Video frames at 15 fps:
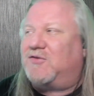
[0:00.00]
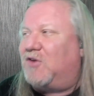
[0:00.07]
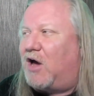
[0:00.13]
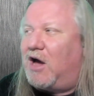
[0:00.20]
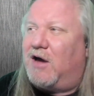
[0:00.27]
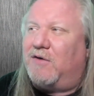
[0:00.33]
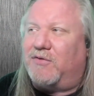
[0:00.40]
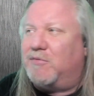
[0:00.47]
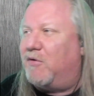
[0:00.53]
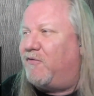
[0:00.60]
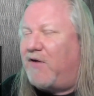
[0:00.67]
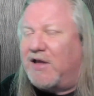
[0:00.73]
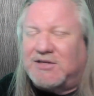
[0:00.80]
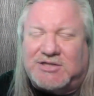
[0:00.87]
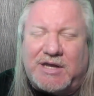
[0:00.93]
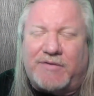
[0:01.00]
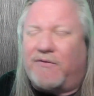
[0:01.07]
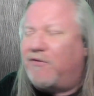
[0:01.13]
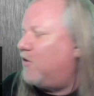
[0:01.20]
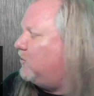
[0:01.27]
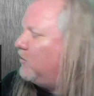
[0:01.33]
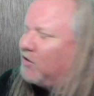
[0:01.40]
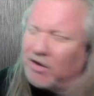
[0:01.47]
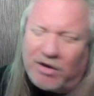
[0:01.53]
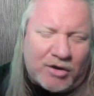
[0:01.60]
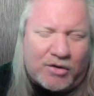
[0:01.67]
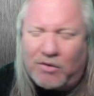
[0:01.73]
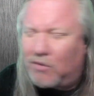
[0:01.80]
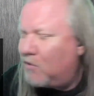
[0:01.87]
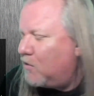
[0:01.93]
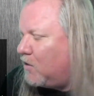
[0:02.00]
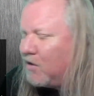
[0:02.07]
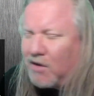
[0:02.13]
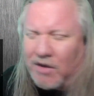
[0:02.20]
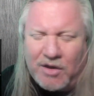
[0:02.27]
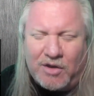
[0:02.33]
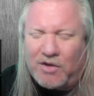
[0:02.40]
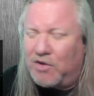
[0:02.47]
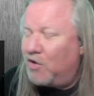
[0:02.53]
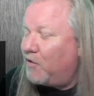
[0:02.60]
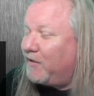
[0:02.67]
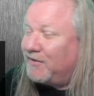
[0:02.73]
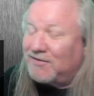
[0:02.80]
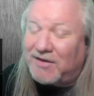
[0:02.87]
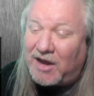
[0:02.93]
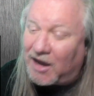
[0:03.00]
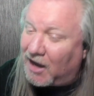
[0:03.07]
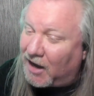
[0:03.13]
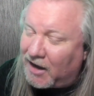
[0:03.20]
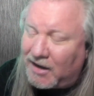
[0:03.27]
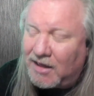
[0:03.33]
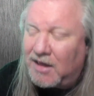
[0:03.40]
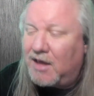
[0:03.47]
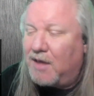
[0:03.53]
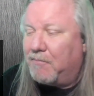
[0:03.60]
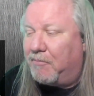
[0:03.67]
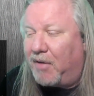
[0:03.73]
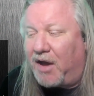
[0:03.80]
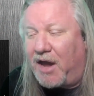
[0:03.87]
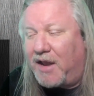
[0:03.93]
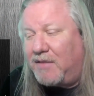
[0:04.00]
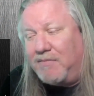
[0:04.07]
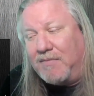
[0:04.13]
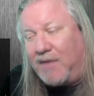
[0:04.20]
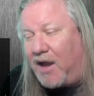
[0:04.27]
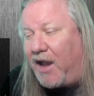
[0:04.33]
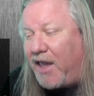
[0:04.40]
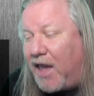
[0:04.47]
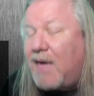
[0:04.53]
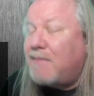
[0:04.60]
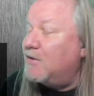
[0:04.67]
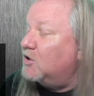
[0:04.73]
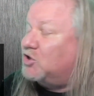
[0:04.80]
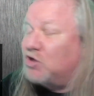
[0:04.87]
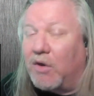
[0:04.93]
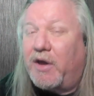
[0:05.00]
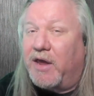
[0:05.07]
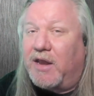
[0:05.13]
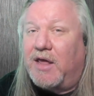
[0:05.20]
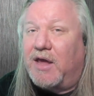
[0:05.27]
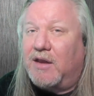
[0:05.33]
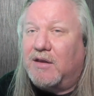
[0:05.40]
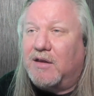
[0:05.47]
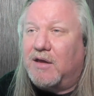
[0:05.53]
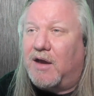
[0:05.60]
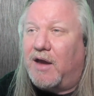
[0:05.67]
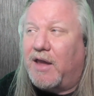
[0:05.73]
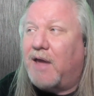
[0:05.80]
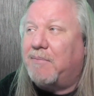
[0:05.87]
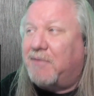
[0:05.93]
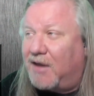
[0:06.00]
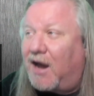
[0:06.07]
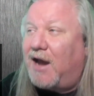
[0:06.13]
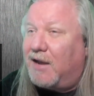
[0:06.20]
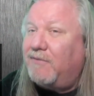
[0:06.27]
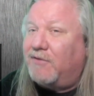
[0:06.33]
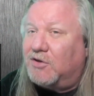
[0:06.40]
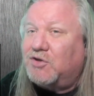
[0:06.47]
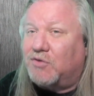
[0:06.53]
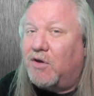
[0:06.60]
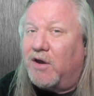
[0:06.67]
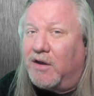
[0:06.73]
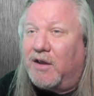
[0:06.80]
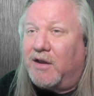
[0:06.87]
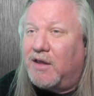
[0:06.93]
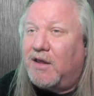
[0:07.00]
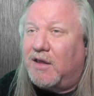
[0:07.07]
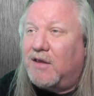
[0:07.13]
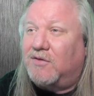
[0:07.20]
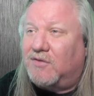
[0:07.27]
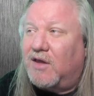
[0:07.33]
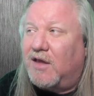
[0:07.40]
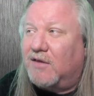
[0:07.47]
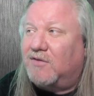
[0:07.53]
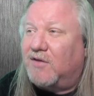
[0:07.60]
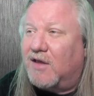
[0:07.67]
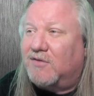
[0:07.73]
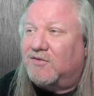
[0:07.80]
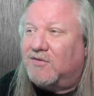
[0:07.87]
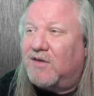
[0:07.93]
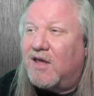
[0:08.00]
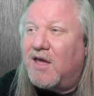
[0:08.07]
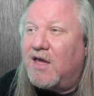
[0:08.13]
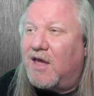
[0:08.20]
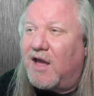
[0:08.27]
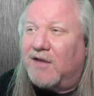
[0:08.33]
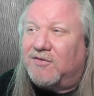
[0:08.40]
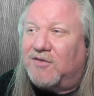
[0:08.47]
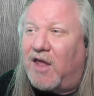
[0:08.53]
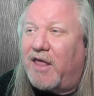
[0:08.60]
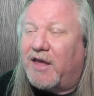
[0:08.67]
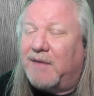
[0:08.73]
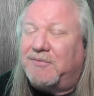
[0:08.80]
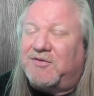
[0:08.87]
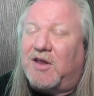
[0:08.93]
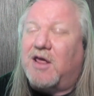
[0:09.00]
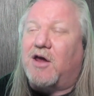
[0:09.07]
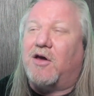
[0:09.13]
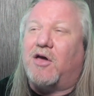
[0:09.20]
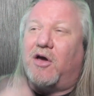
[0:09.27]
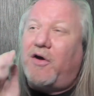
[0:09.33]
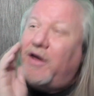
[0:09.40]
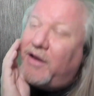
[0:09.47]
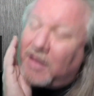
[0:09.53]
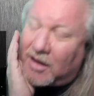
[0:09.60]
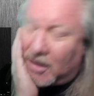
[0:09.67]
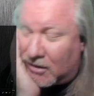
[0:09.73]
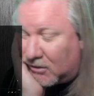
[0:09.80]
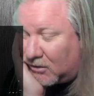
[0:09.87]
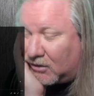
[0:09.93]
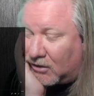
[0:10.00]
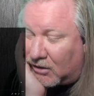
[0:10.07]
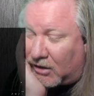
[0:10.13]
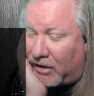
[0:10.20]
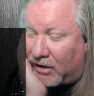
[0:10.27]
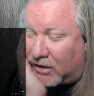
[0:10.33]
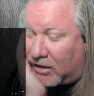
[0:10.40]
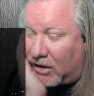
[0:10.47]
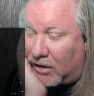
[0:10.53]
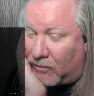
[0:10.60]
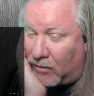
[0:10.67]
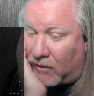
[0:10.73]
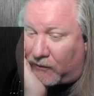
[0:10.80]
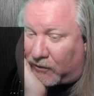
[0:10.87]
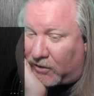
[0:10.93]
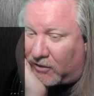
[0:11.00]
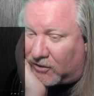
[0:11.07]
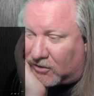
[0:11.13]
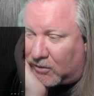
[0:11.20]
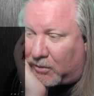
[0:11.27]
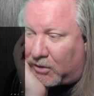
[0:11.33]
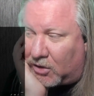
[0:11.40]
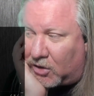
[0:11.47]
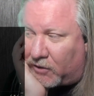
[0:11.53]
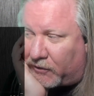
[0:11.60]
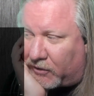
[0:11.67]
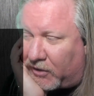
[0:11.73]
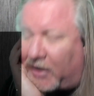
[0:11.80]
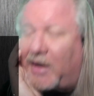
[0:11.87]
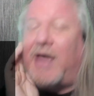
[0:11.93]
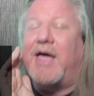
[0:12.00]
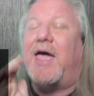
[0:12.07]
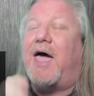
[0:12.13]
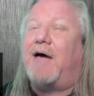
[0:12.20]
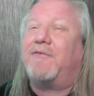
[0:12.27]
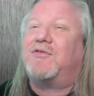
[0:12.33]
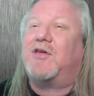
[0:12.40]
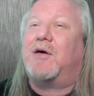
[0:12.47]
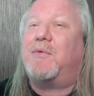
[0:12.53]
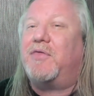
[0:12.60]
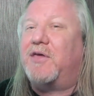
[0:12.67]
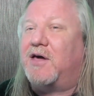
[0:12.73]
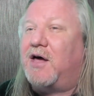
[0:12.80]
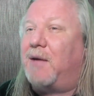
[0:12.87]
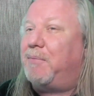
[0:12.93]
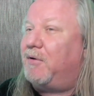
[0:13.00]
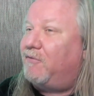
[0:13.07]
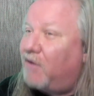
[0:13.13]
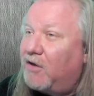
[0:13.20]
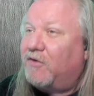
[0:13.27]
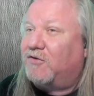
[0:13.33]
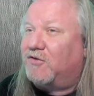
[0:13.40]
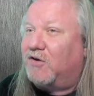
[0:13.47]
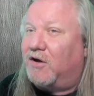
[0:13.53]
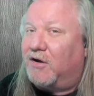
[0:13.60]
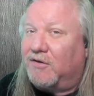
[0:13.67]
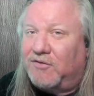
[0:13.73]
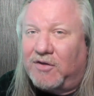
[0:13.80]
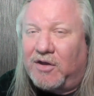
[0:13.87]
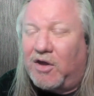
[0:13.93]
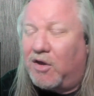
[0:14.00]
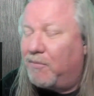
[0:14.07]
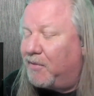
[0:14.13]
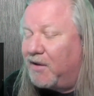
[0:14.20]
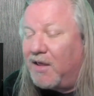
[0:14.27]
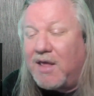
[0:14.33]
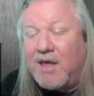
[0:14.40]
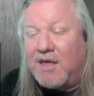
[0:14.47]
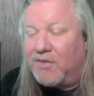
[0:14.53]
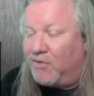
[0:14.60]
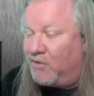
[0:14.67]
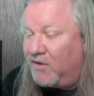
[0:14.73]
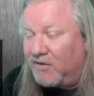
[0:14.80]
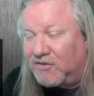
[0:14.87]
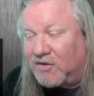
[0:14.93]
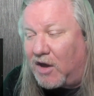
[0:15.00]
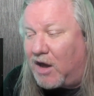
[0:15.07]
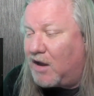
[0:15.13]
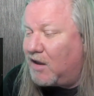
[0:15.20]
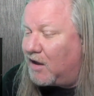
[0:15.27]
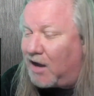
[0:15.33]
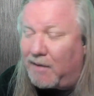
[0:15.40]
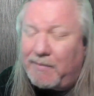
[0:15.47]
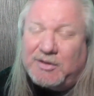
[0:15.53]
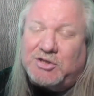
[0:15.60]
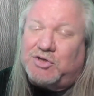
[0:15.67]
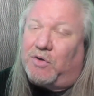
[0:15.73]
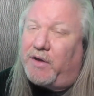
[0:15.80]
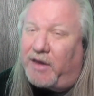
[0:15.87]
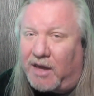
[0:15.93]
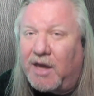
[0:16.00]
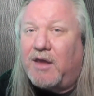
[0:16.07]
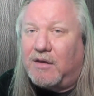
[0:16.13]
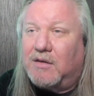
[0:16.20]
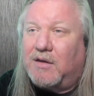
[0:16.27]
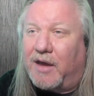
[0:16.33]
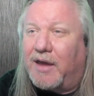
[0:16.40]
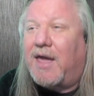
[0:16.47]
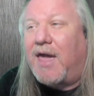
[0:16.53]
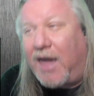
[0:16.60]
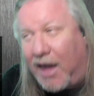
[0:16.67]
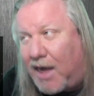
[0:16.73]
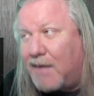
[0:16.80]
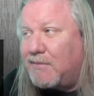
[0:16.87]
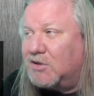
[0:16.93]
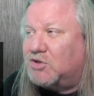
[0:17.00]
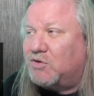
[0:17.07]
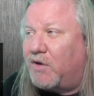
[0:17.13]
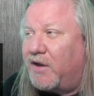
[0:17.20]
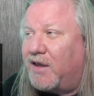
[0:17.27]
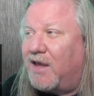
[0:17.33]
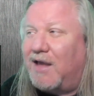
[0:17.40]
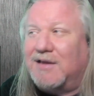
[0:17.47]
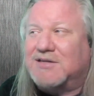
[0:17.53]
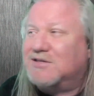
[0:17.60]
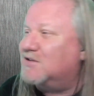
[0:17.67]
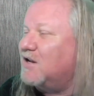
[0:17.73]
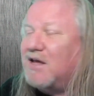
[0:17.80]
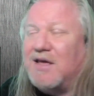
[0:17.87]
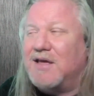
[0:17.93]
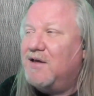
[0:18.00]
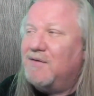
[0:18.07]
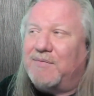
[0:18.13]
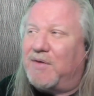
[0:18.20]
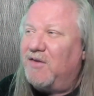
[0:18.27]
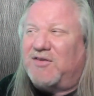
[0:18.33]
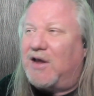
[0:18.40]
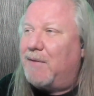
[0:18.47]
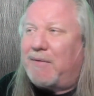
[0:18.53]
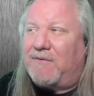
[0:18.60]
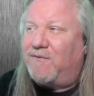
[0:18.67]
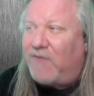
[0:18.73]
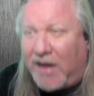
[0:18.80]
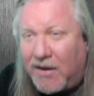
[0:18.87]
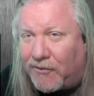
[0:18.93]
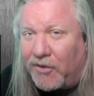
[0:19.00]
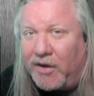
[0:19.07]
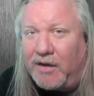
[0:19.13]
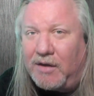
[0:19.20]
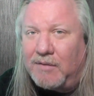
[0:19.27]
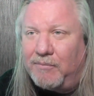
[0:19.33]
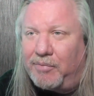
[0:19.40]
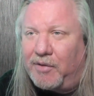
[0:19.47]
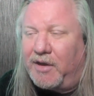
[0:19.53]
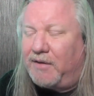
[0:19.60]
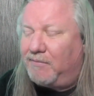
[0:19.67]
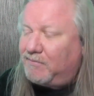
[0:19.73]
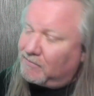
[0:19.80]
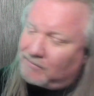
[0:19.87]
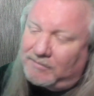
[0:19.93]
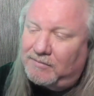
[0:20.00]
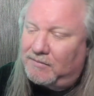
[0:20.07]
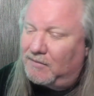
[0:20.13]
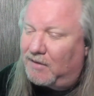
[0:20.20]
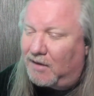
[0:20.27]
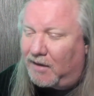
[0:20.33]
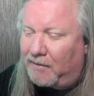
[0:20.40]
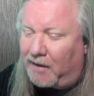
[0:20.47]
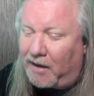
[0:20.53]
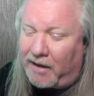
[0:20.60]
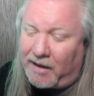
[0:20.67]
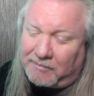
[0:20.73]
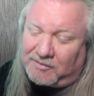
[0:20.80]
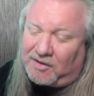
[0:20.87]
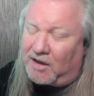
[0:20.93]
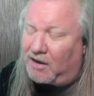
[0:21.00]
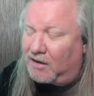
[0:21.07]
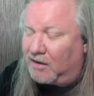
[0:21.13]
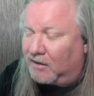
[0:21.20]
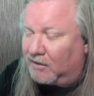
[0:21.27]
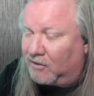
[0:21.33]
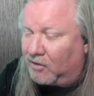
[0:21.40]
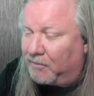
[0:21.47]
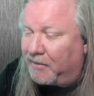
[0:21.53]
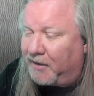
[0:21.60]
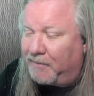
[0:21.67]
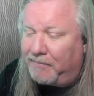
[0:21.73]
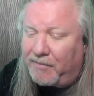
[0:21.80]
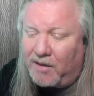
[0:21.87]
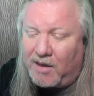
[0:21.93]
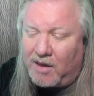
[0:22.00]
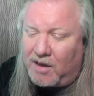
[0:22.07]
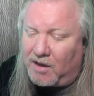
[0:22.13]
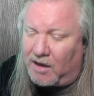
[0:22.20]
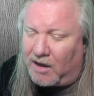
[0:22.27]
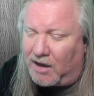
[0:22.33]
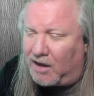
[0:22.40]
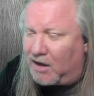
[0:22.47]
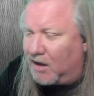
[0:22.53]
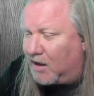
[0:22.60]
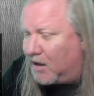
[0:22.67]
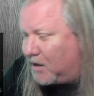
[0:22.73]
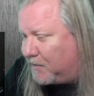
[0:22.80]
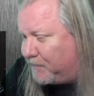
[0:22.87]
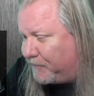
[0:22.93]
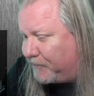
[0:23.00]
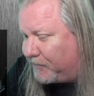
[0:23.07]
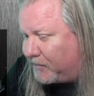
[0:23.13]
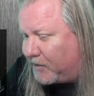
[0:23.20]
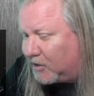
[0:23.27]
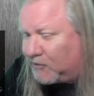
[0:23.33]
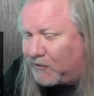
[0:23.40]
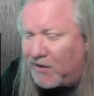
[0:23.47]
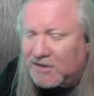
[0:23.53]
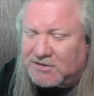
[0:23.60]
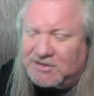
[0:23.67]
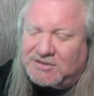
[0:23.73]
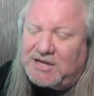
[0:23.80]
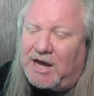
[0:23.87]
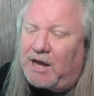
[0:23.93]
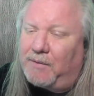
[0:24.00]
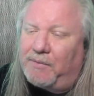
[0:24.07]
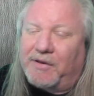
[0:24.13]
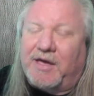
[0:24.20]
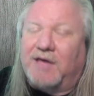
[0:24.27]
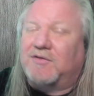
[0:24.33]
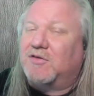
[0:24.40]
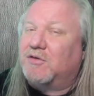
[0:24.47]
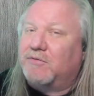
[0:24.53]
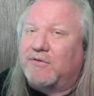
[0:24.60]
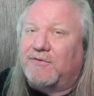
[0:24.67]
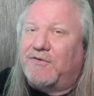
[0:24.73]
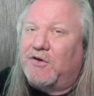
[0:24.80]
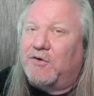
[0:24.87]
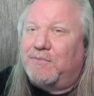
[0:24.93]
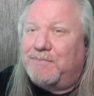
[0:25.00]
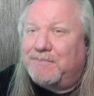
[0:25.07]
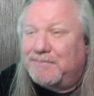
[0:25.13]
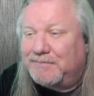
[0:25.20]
song from Avenged Sevenfold. No, it's not. But I am enjoying it. I am kind of enjoying it. It's not like I'm sitting here going, oh, I can't wait for this to be over. Like I have done with a couple of other songs, you know, but this song, I'm enjoying it. I am enjoying it. It's not my favorite, but I am digging it a little bit. Let's finish this out. We'll get to the review.